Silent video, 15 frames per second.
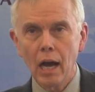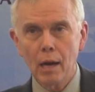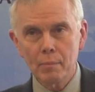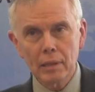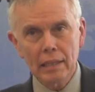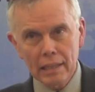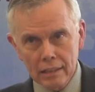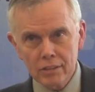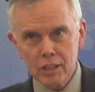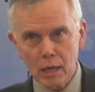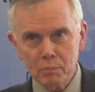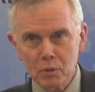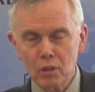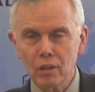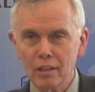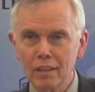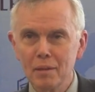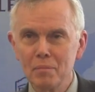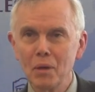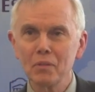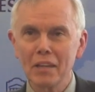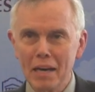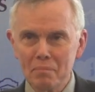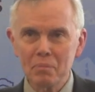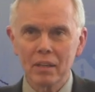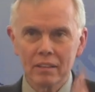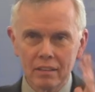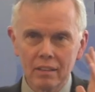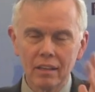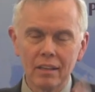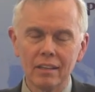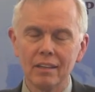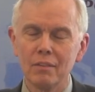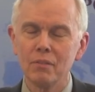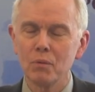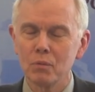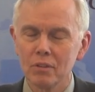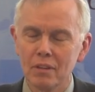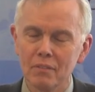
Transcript: I'm a little skeptical about that, but uh, if, it,